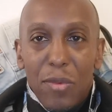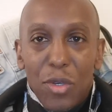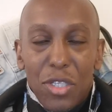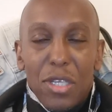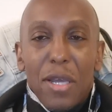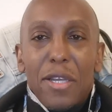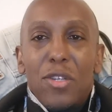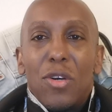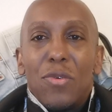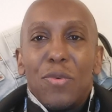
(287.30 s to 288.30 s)
what's
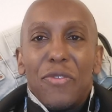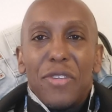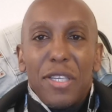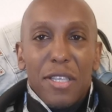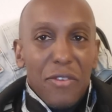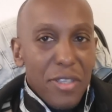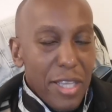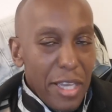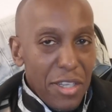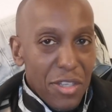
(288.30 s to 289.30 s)
going on with these other
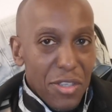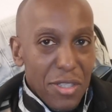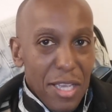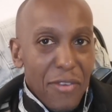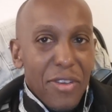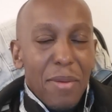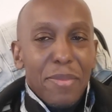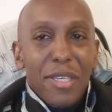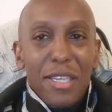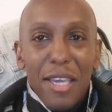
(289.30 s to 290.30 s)
nations that have
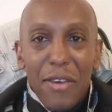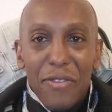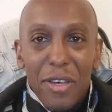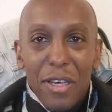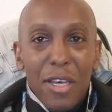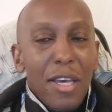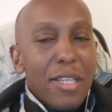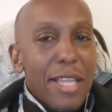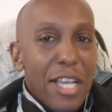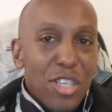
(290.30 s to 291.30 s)
come together.
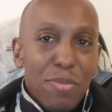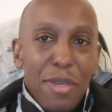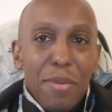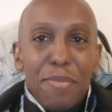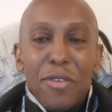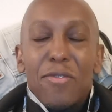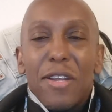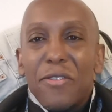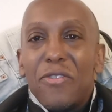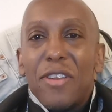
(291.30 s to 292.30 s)
That should be a big
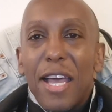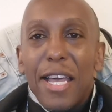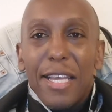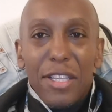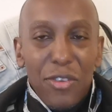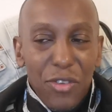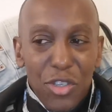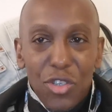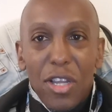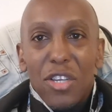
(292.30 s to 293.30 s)
red flag, and you
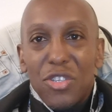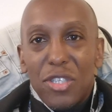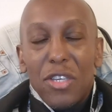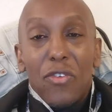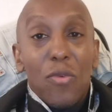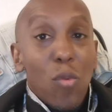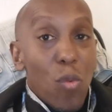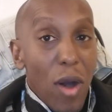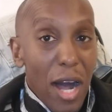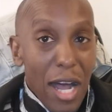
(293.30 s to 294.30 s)
should ask yourself
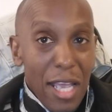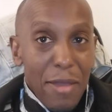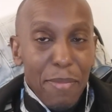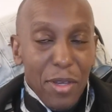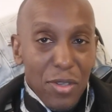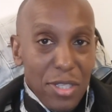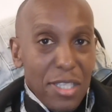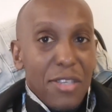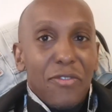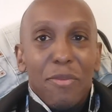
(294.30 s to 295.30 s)
why, because
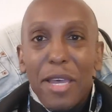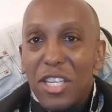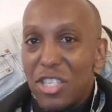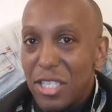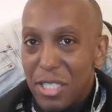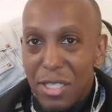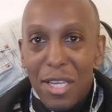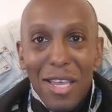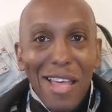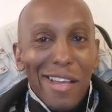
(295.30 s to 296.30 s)
this information is
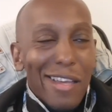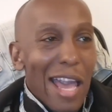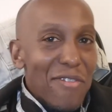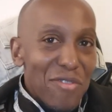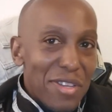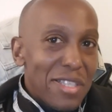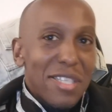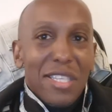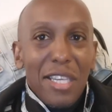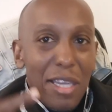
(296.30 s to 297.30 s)
gathering
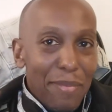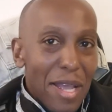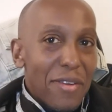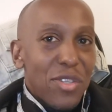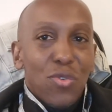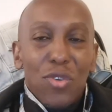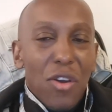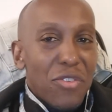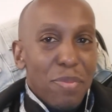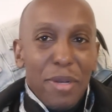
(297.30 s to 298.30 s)
steam now. It's all
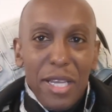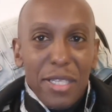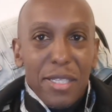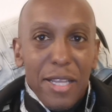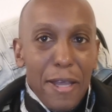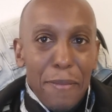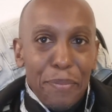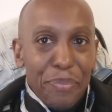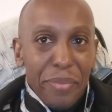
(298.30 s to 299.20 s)
over the place now.